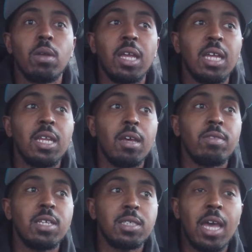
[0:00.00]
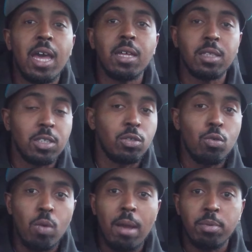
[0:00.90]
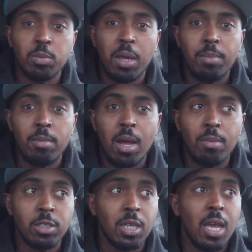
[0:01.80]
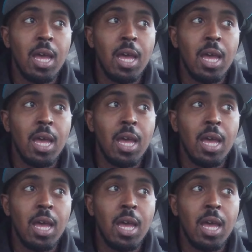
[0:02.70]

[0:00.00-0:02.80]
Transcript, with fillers: any of these guys these two rappers baby mamas